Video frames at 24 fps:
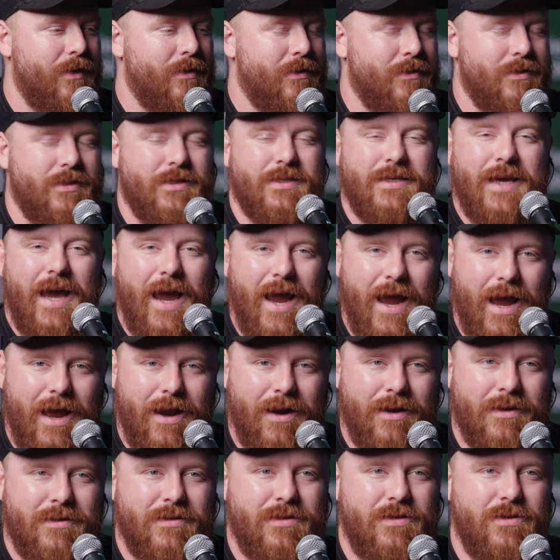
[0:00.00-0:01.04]

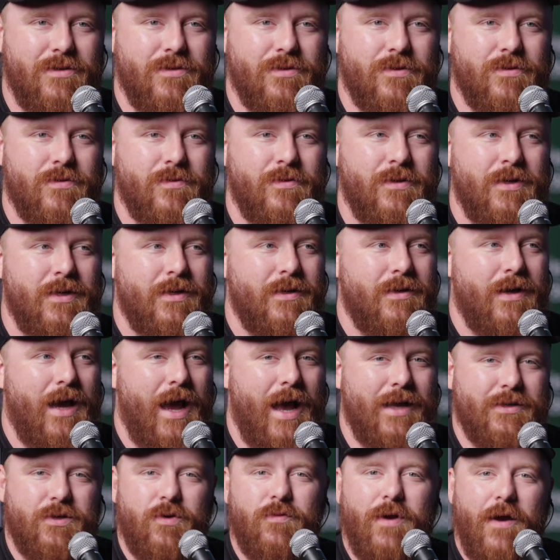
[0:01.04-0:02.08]
scan to
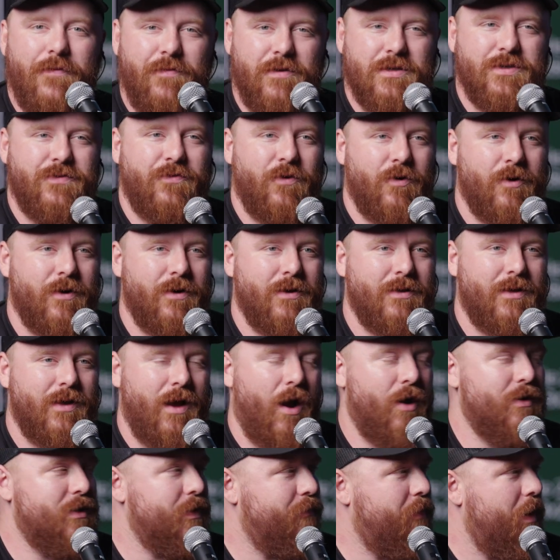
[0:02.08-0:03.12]
as a reference for the
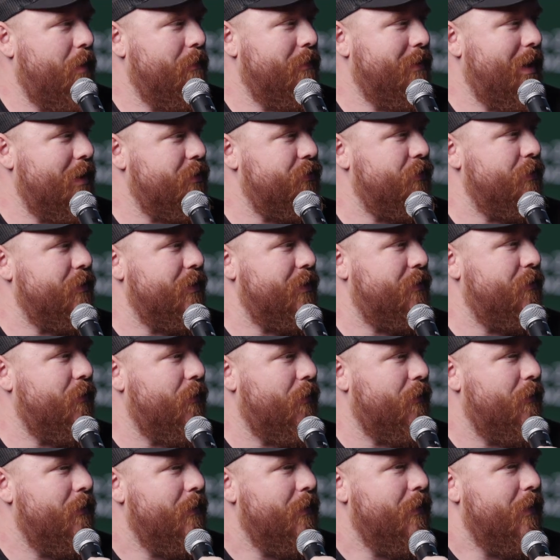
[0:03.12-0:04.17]
art department. That's really
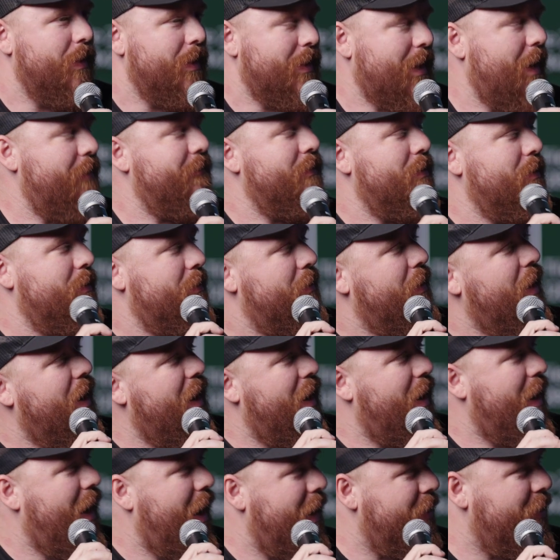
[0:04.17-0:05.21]
cool. Kevin,
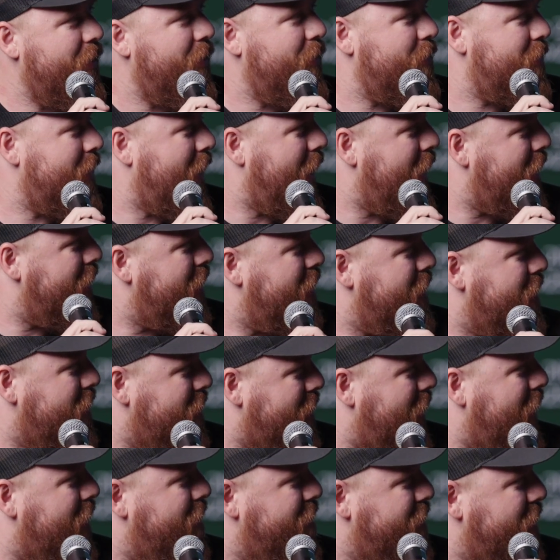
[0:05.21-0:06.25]
I know that in a
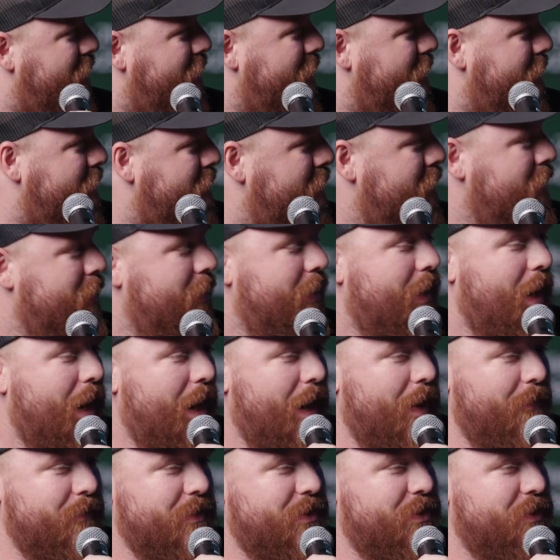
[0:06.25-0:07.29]
lot of your
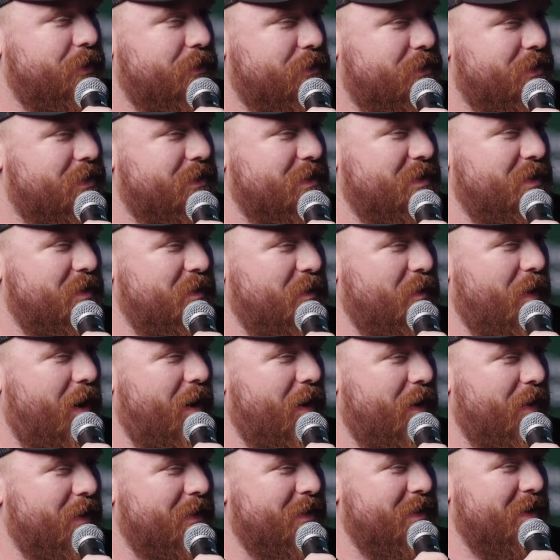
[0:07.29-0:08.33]
shoots, you
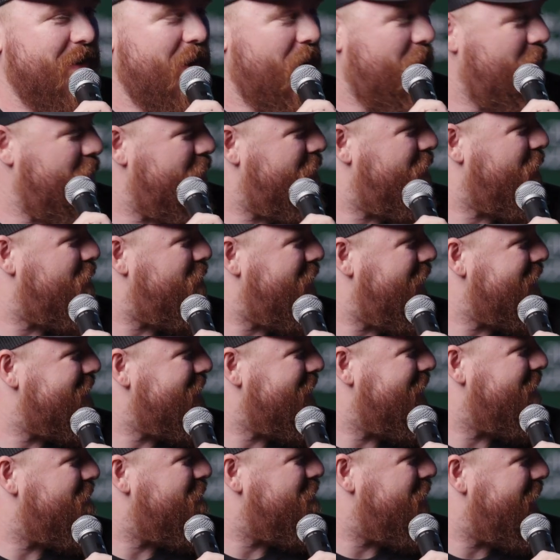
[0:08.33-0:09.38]
are known for placing
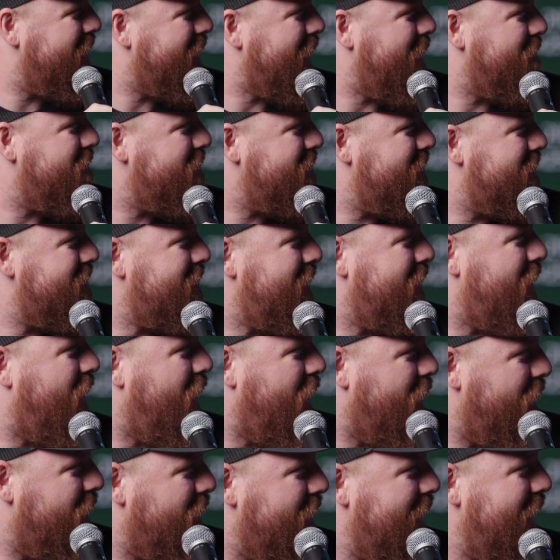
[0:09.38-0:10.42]
a big emphasis on
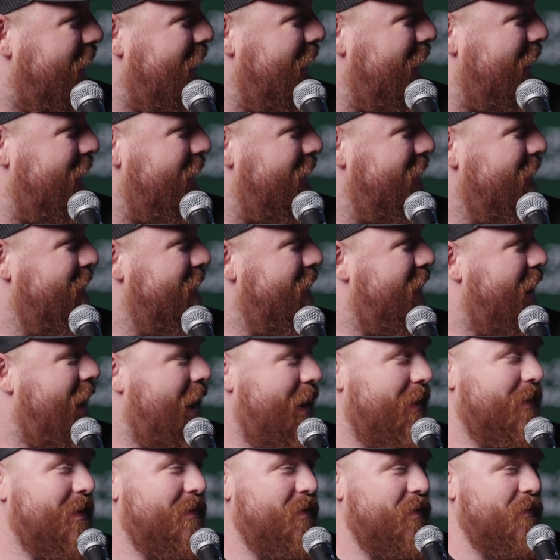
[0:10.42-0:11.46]
art, and
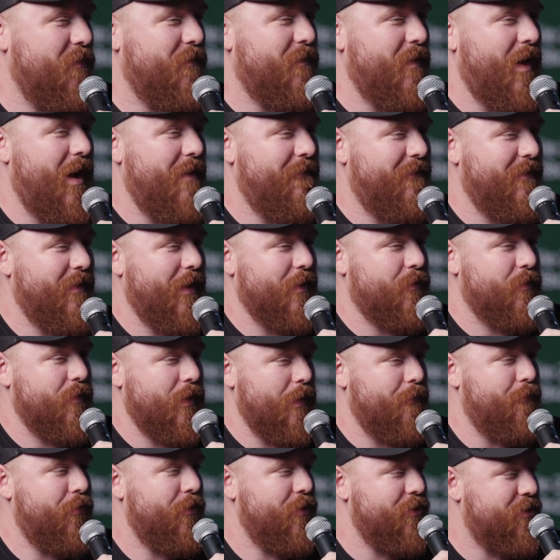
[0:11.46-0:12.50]
you've, I feel like,
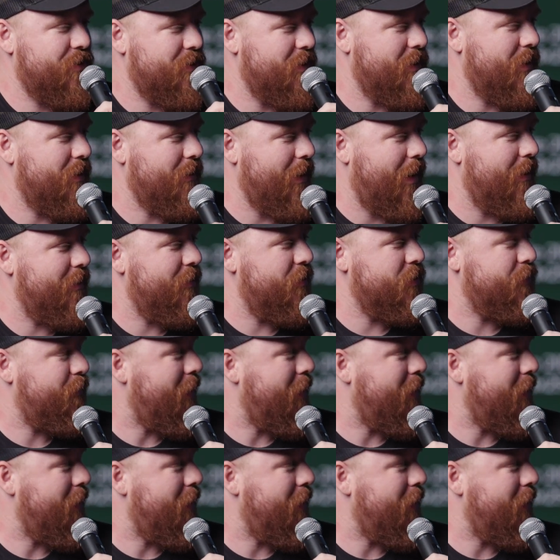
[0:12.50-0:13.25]
really pushed a lot of those